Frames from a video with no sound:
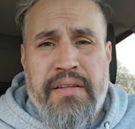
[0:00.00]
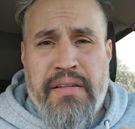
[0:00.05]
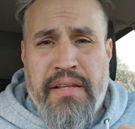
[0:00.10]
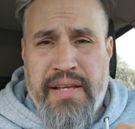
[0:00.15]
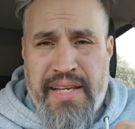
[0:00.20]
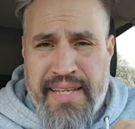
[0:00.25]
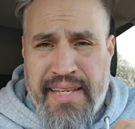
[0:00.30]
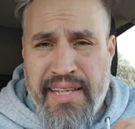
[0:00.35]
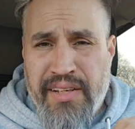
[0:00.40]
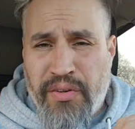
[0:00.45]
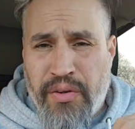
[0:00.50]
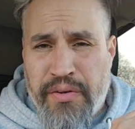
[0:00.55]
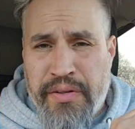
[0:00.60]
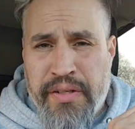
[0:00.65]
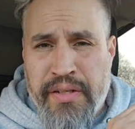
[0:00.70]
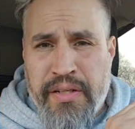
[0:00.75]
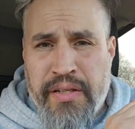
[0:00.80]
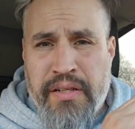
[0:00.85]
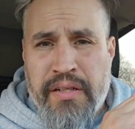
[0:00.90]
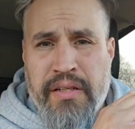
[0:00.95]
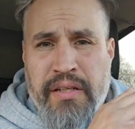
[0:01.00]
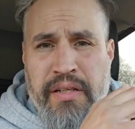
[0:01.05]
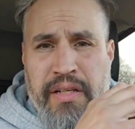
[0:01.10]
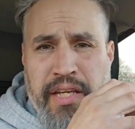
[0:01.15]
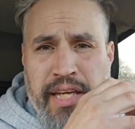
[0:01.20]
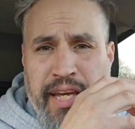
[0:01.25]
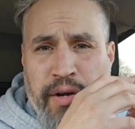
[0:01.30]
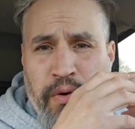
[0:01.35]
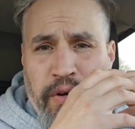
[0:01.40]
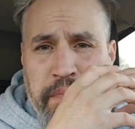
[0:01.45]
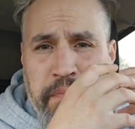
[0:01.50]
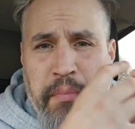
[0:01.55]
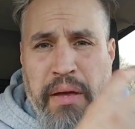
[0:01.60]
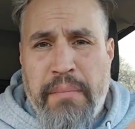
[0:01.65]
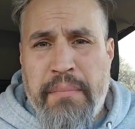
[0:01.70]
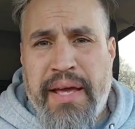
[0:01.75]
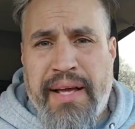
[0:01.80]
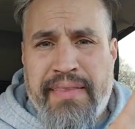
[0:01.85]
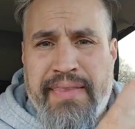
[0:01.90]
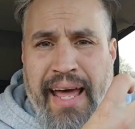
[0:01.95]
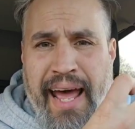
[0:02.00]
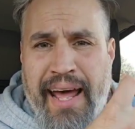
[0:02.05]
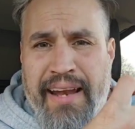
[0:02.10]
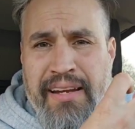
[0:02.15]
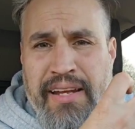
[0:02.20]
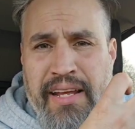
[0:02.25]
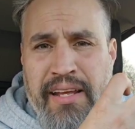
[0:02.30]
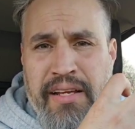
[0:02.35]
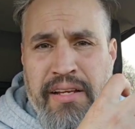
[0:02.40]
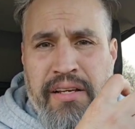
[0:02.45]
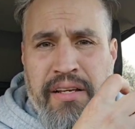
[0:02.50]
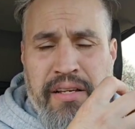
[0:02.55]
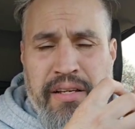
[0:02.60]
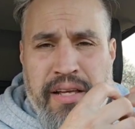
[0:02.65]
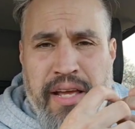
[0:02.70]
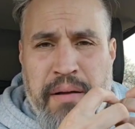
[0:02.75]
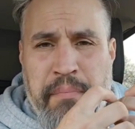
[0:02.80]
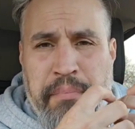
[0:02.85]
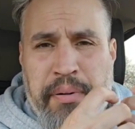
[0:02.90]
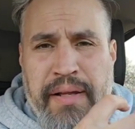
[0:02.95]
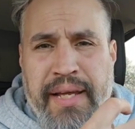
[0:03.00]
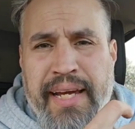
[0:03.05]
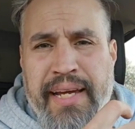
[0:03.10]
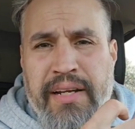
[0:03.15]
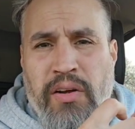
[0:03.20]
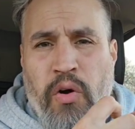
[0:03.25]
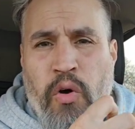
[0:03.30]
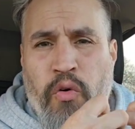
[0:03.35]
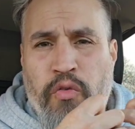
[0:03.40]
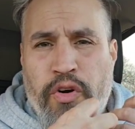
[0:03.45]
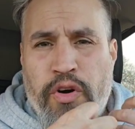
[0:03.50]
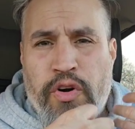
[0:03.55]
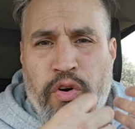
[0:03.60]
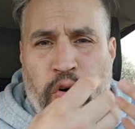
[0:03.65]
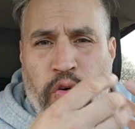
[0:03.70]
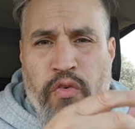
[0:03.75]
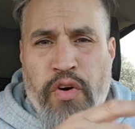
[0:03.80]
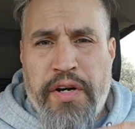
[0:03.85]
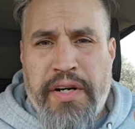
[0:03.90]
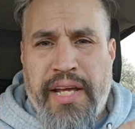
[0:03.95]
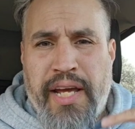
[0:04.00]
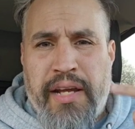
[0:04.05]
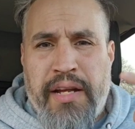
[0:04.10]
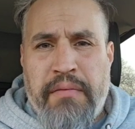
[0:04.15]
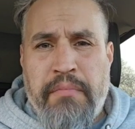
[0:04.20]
healed, it would mimic that and play it over and over again.